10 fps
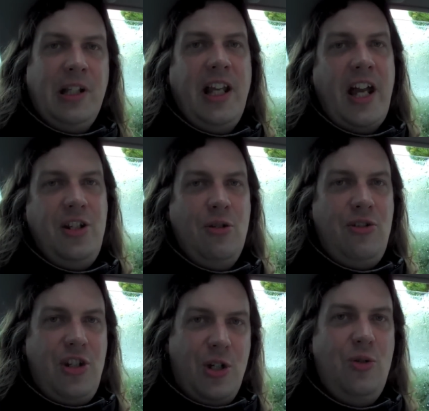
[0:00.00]
Usually I do
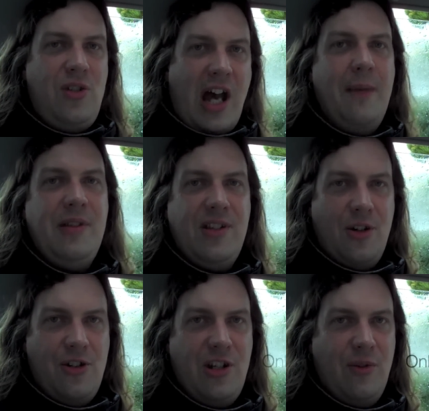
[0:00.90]
two types of
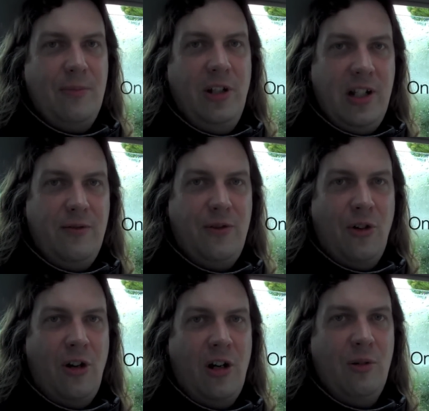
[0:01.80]
searches when I'm looking
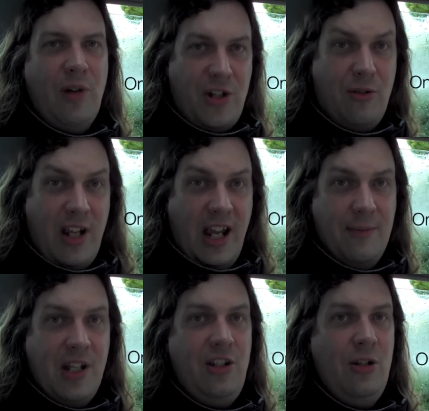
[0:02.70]
for retro
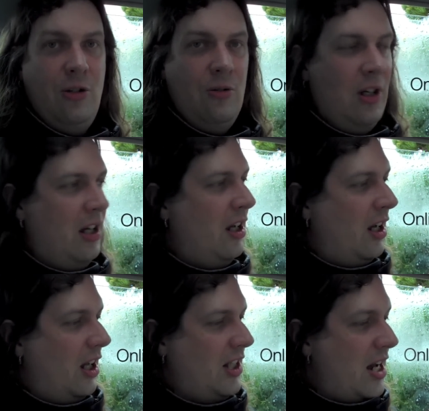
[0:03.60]
games. I do
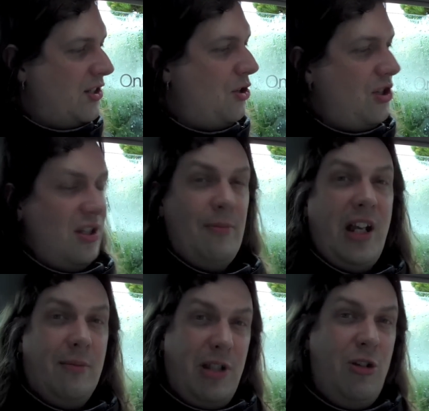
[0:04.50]
a lot of searches on my
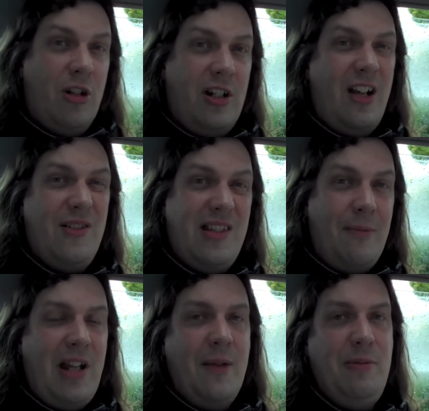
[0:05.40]
computer. Now,
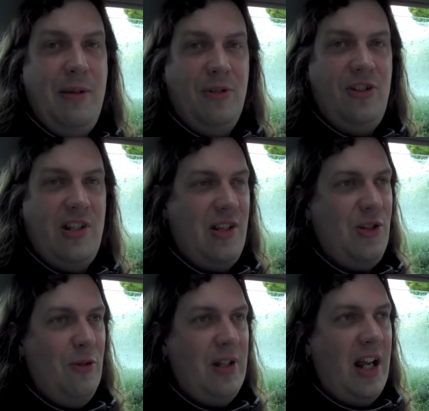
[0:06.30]
sometimes people just
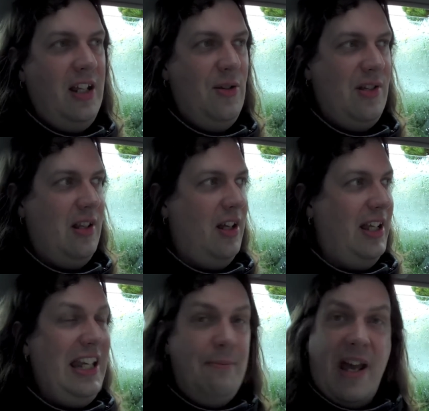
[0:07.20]
assume that I use
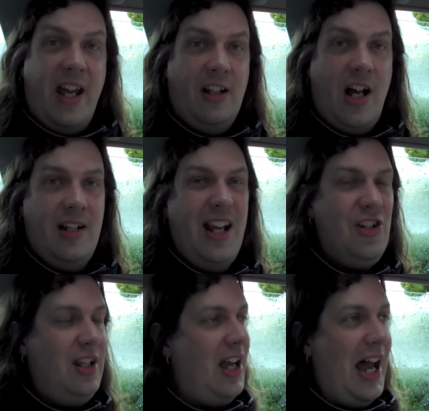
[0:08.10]
eBay a lot. And
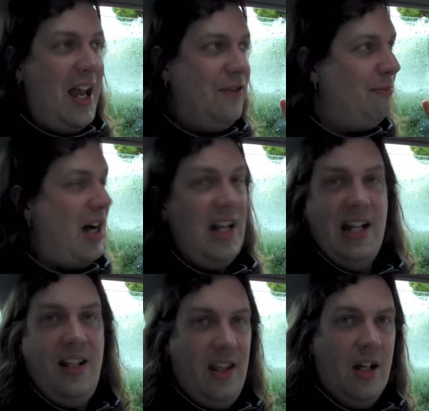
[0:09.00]
actually, I haven't bought
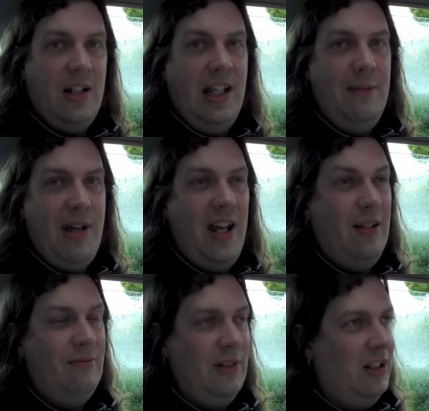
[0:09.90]
anything on eBay
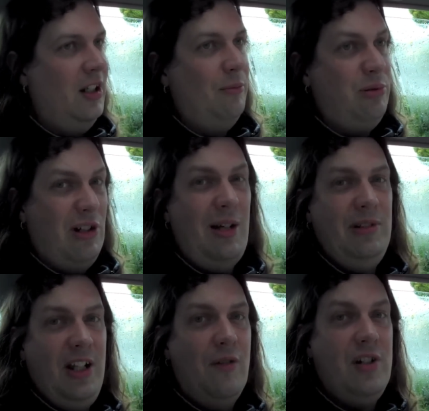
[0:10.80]
in
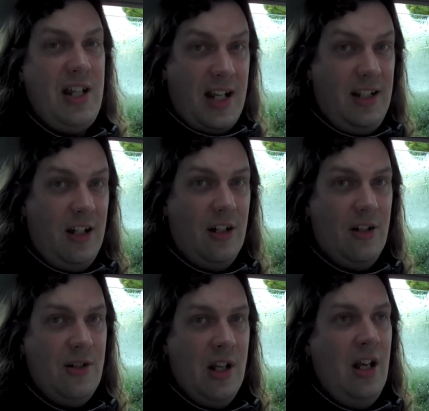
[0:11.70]
probably over 10
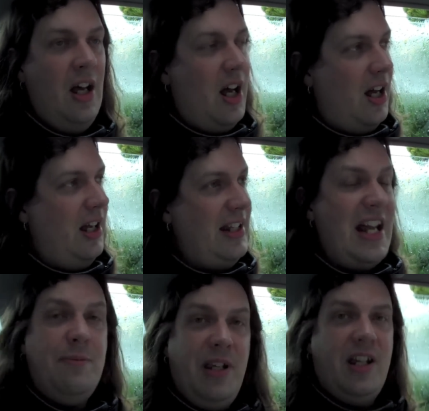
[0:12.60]
years. And
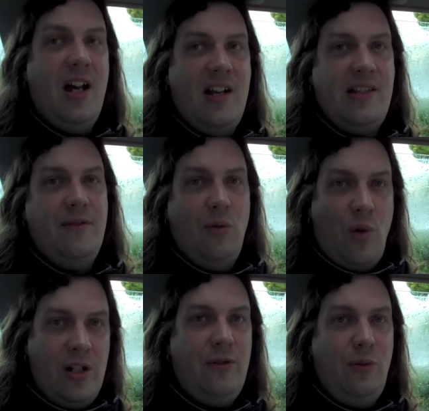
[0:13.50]
that's because of a
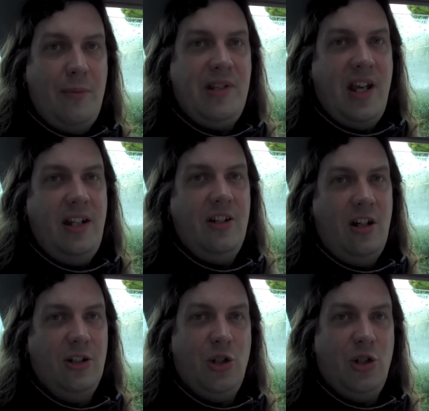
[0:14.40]
wonderful website called